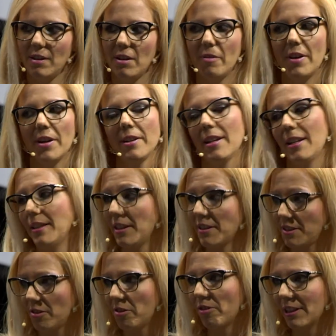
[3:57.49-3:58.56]
where it
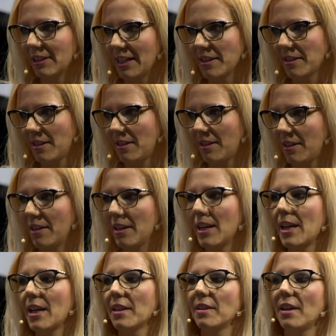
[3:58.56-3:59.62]
is released.
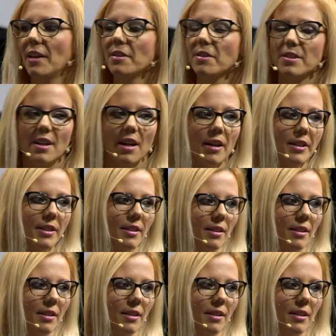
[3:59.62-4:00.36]
The other side,